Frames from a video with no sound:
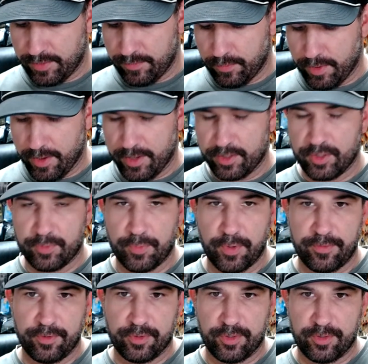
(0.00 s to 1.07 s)
what I just
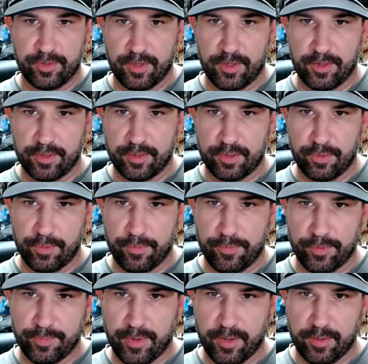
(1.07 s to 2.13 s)
previously said that you would have
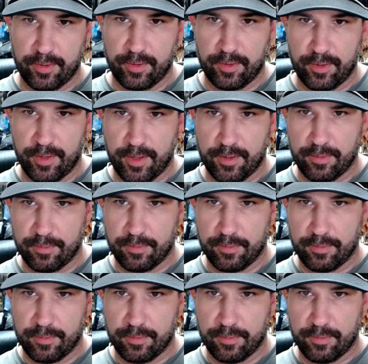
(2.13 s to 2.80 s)
responded to that.